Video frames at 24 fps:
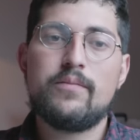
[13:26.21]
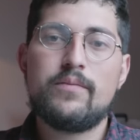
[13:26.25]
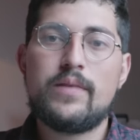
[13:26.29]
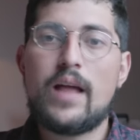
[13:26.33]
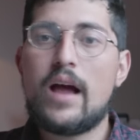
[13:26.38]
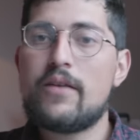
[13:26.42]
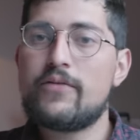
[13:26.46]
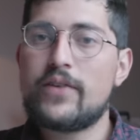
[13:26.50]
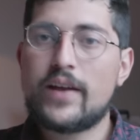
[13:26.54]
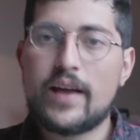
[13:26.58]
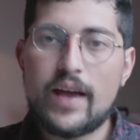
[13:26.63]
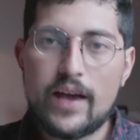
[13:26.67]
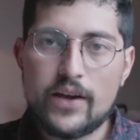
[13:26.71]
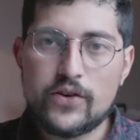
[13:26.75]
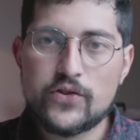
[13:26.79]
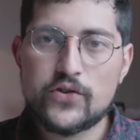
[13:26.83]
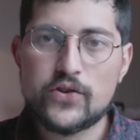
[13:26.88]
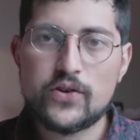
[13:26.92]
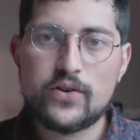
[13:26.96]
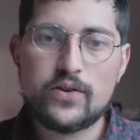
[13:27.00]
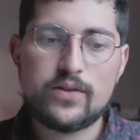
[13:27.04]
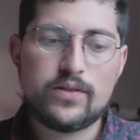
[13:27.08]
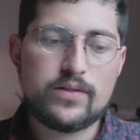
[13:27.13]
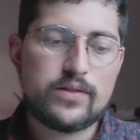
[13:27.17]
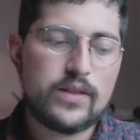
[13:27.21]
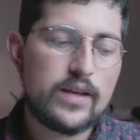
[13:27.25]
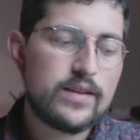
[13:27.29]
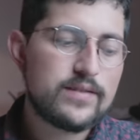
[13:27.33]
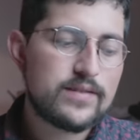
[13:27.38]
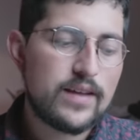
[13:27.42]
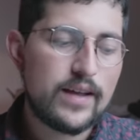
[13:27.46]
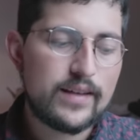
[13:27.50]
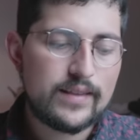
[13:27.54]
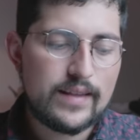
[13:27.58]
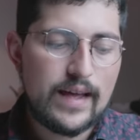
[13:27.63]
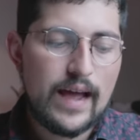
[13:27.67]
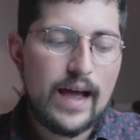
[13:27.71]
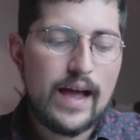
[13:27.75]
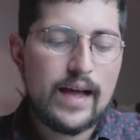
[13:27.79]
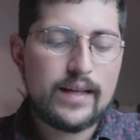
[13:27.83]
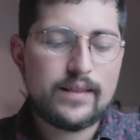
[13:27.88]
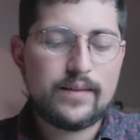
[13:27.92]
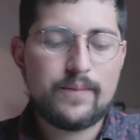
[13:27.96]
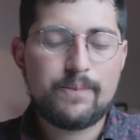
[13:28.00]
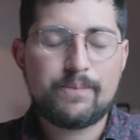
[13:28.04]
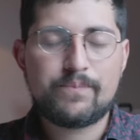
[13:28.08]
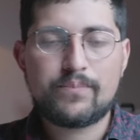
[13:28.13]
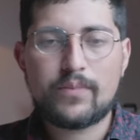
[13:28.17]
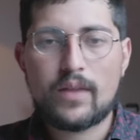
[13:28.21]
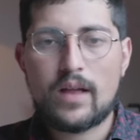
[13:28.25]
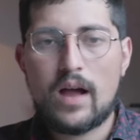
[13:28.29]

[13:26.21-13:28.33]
navigation, things like that,